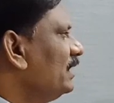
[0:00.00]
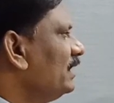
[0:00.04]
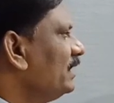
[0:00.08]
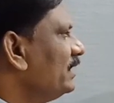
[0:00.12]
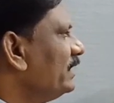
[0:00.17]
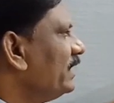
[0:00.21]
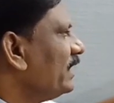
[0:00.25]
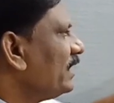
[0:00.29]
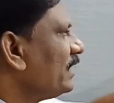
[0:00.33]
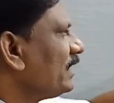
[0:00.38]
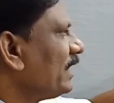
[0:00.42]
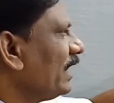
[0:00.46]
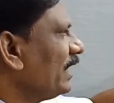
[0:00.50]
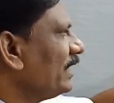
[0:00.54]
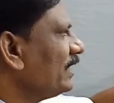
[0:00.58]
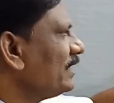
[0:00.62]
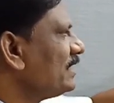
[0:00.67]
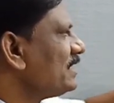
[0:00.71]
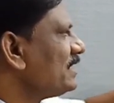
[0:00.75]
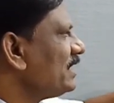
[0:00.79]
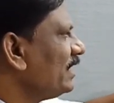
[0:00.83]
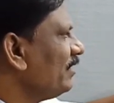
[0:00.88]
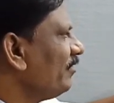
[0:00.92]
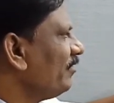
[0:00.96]
a
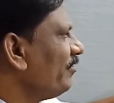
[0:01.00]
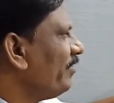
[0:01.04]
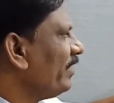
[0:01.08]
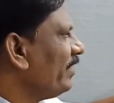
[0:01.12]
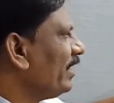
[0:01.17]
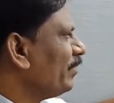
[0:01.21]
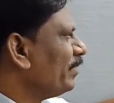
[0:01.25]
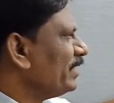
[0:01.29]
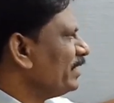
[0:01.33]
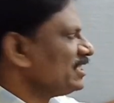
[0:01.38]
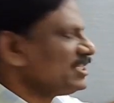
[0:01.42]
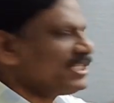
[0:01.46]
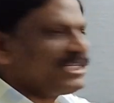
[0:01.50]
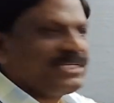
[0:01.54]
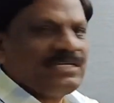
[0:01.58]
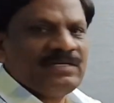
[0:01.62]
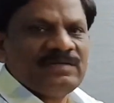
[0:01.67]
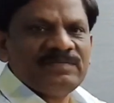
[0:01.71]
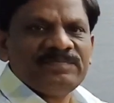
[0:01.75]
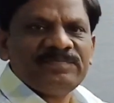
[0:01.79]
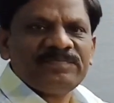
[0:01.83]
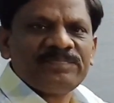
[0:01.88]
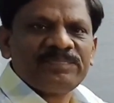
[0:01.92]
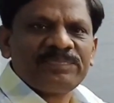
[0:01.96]
tungsten filament
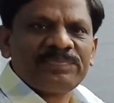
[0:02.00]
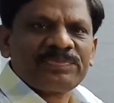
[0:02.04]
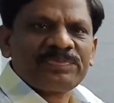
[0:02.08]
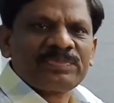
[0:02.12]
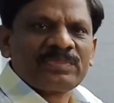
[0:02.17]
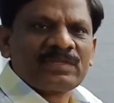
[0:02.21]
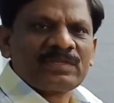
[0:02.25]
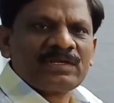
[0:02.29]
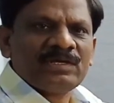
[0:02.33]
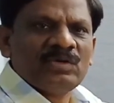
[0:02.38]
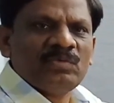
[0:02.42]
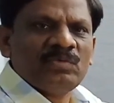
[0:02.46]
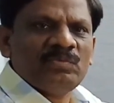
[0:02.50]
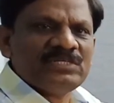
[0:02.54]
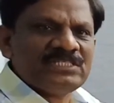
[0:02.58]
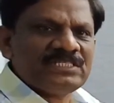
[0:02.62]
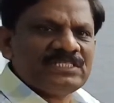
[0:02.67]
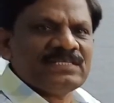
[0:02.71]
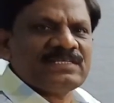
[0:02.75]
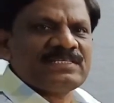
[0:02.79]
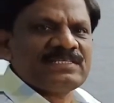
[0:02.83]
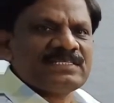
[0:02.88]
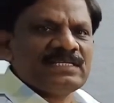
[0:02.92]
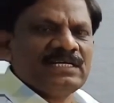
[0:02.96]
which
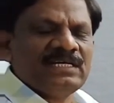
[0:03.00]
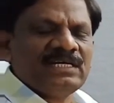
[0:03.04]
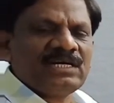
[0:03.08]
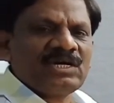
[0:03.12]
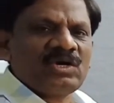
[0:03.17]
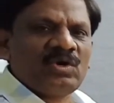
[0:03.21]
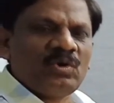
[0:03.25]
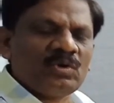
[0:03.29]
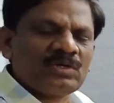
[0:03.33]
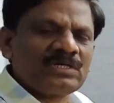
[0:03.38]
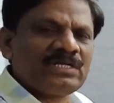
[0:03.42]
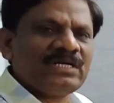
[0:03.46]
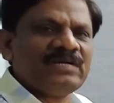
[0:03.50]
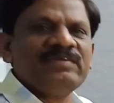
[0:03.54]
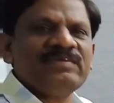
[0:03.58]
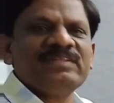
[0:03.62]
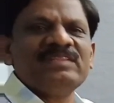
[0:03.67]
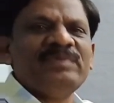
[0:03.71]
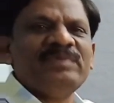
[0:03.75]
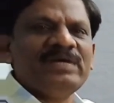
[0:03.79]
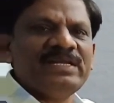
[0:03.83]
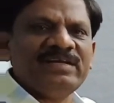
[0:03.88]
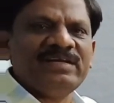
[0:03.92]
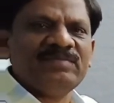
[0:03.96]
is coated with
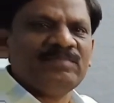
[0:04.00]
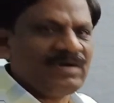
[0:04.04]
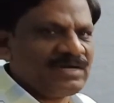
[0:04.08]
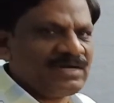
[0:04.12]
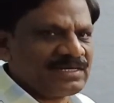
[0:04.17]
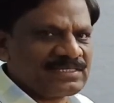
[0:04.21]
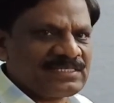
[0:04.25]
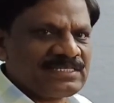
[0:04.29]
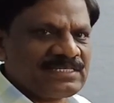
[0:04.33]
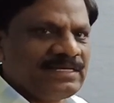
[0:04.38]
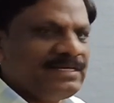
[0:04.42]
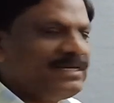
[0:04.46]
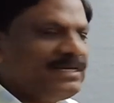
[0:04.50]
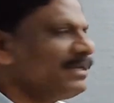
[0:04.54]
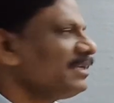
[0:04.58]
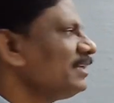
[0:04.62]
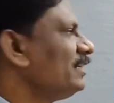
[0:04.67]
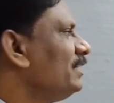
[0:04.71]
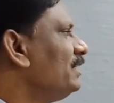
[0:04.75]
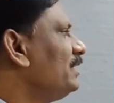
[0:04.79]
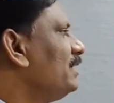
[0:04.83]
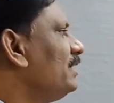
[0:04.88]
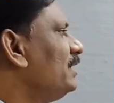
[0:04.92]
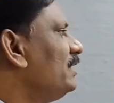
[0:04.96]
barium oxide.
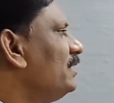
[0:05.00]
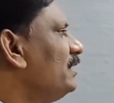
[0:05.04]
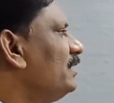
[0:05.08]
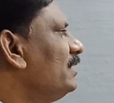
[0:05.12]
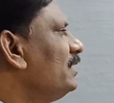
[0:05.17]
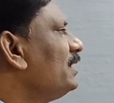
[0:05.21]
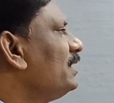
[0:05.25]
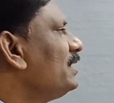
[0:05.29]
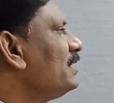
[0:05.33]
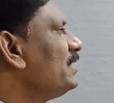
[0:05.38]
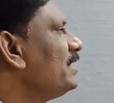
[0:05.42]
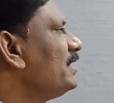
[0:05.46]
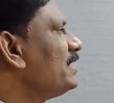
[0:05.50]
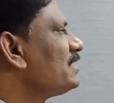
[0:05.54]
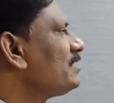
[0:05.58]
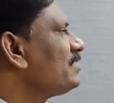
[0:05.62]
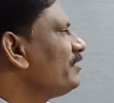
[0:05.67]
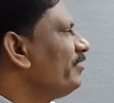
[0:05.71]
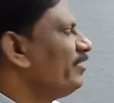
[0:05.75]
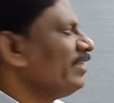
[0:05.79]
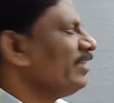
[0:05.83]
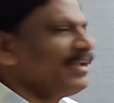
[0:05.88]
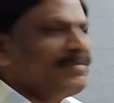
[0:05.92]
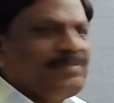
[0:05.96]
This
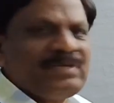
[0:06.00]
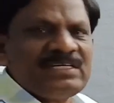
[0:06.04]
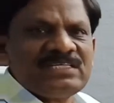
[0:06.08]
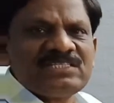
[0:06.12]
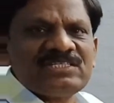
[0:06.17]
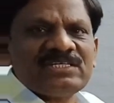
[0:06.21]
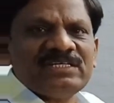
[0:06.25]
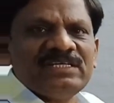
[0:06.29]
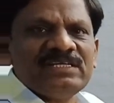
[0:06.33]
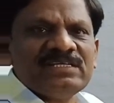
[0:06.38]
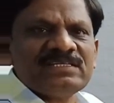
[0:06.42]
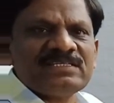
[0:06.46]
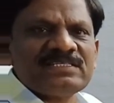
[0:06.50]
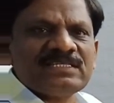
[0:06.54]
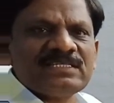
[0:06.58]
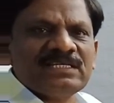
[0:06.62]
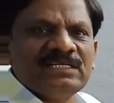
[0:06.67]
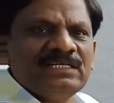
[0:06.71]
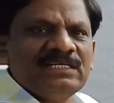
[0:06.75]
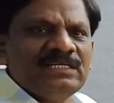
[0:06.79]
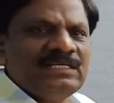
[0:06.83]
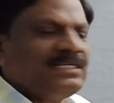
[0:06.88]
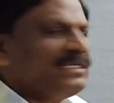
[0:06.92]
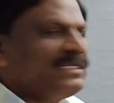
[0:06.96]
filament is
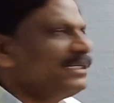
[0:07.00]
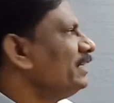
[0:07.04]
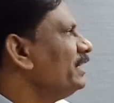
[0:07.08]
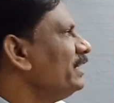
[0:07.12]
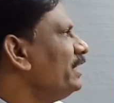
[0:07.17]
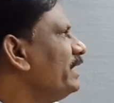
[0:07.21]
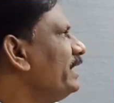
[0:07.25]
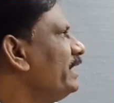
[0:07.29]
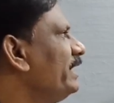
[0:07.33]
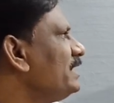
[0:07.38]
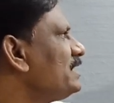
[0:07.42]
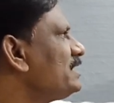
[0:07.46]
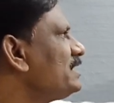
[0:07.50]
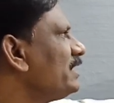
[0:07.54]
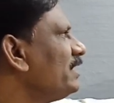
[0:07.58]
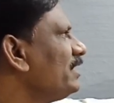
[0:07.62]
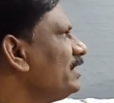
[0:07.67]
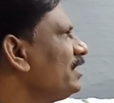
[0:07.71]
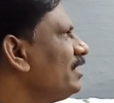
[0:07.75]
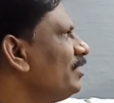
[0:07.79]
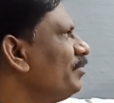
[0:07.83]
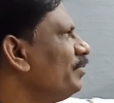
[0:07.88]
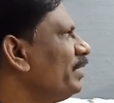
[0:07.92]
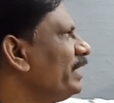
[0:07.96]

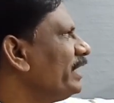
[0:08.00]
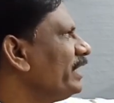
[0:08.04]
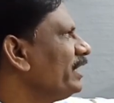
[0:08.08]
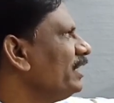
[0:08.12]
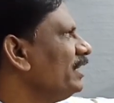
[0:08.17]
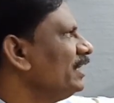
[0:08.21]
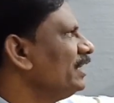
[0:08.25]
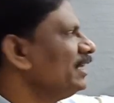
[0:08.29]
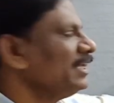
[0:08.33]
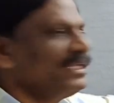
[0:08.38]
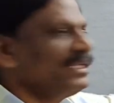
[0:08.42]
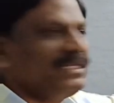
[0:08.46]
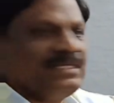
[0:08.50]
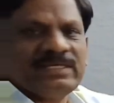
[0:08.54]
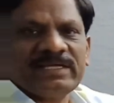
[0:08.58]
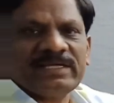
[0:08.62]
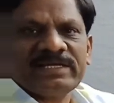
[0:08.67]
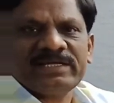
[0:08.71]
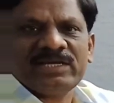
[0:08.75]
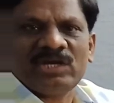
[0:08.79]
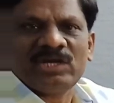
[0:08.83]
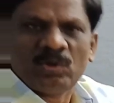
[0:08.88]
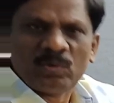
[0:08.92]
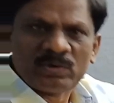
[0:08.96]
heated by a
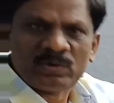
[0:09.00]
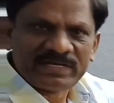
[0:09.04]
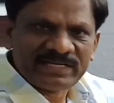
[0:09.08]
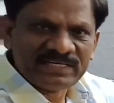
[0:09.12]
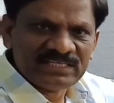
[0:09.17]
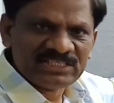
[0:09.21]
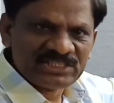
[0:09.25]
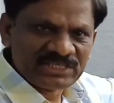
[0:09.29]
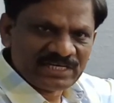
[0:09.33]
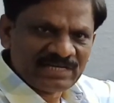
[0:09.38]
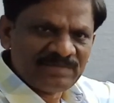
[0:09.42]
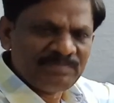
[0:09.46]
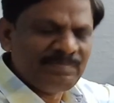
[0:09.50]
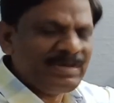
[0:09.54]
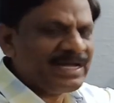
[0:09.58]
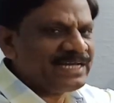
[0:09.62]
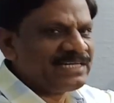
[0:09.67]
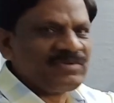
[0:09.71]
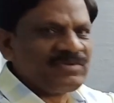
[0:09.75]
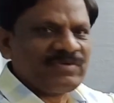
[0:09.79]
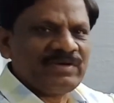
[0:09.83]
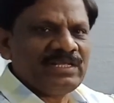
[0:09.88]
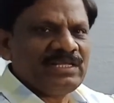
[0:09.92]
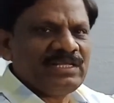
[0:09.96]
low tension
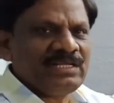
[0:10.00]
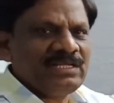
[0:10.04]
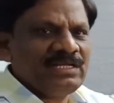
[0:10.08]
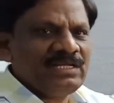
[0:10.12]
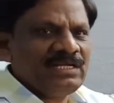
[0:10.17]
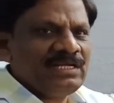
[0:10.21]
battery.